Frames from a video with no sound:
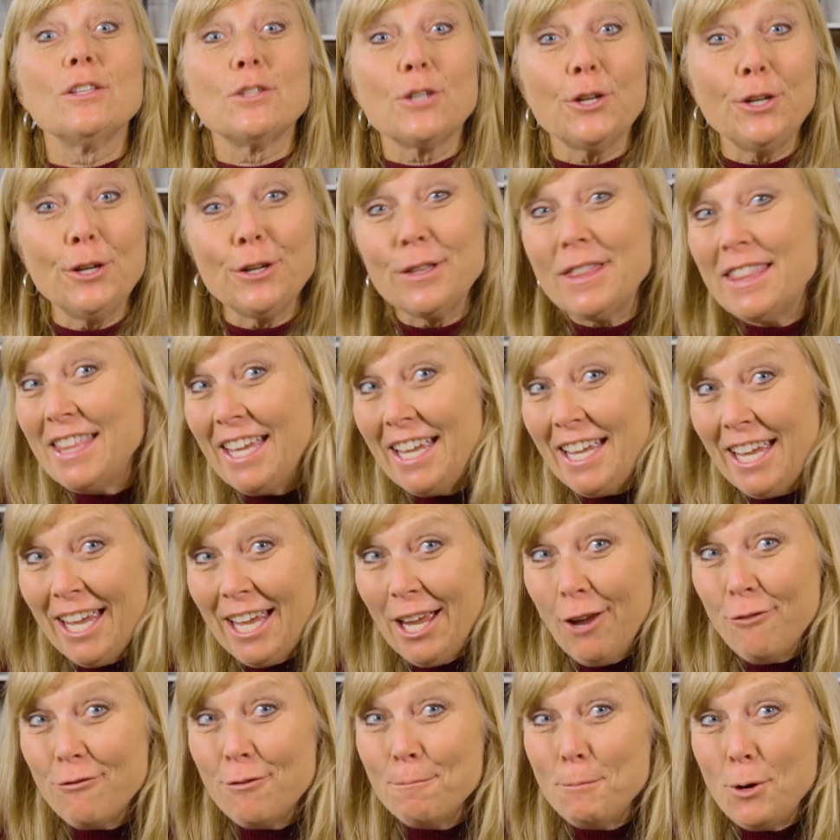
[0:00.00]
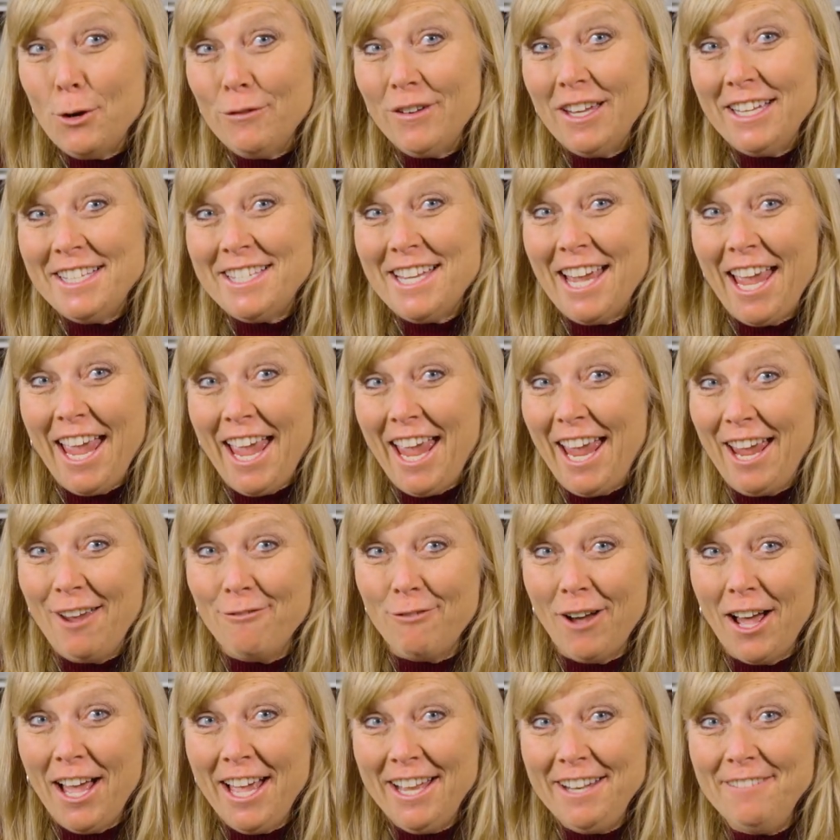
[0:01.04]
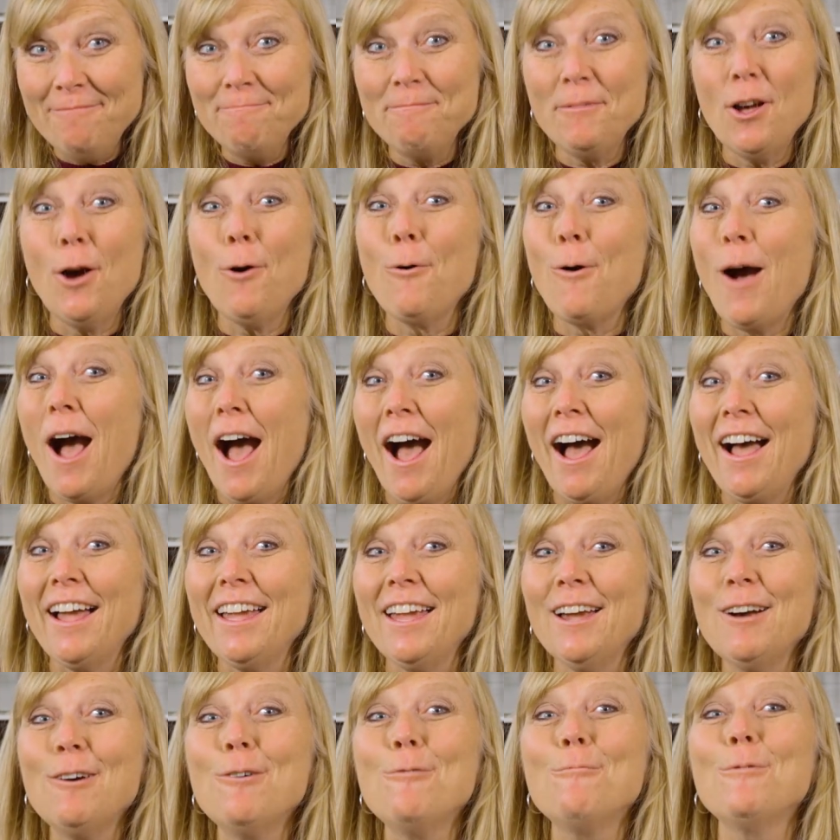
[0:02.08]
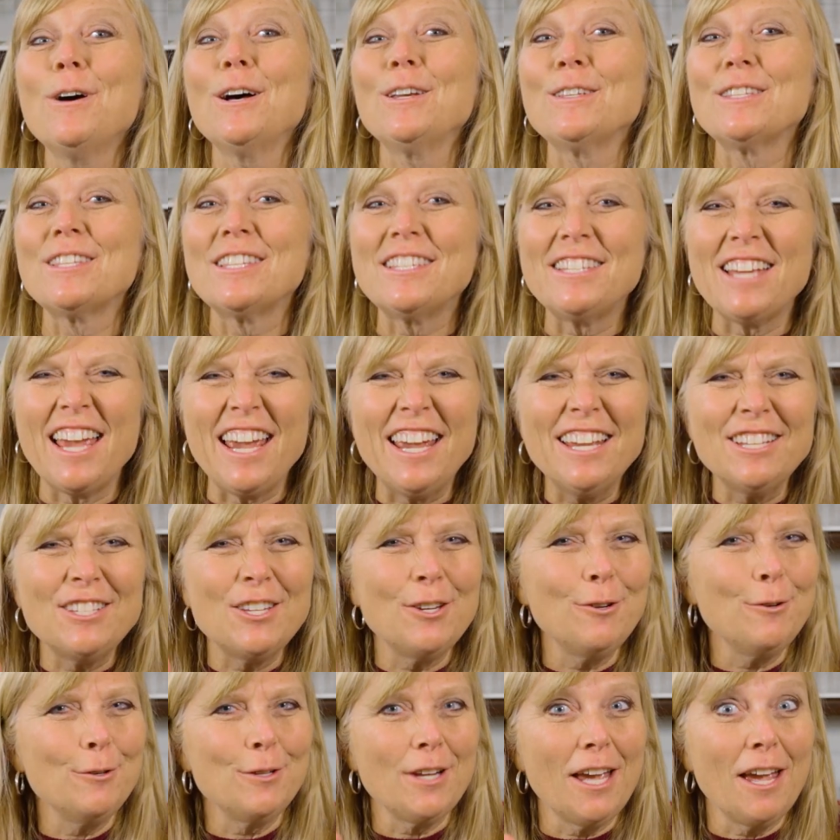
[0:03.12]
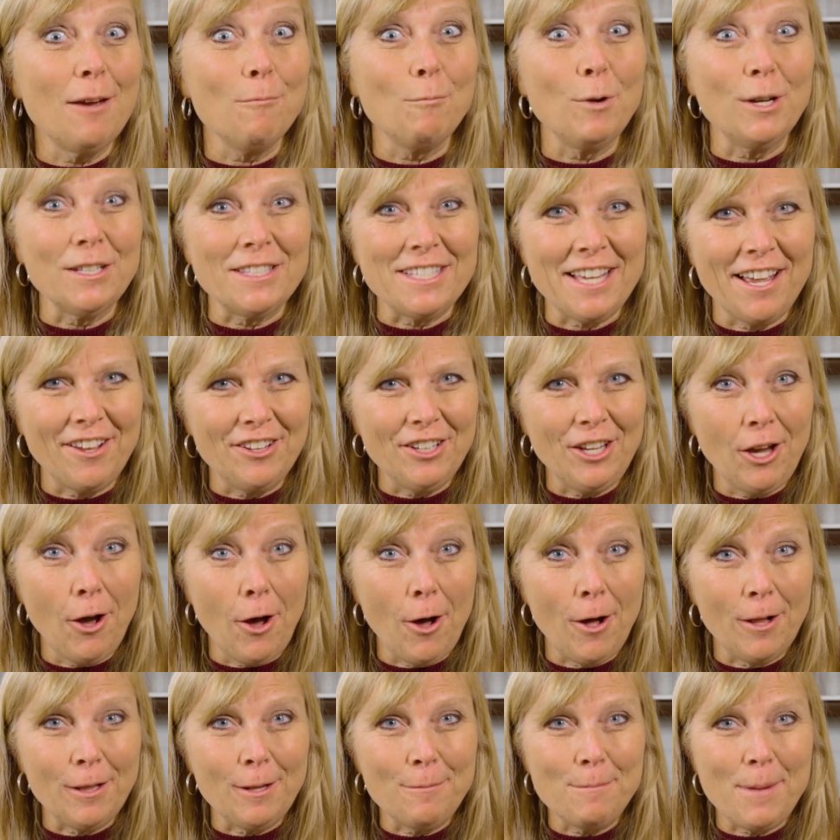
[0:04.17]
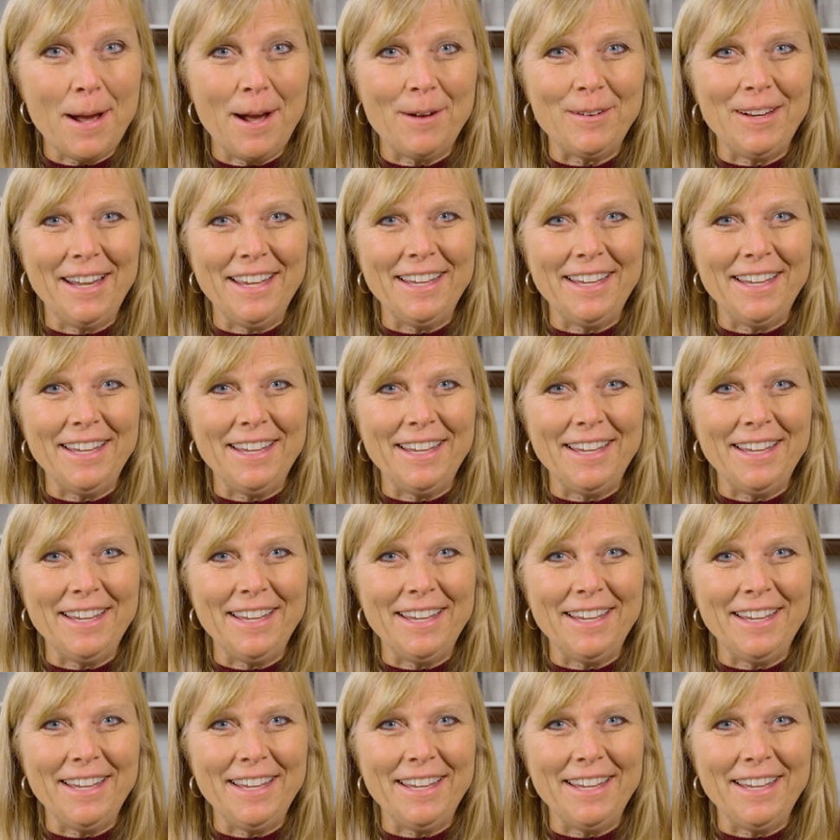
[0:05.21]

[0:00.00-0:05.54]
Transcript: So you're thinking of moving to Avon, Ohio? Well, stay tuned and we'll tell you all about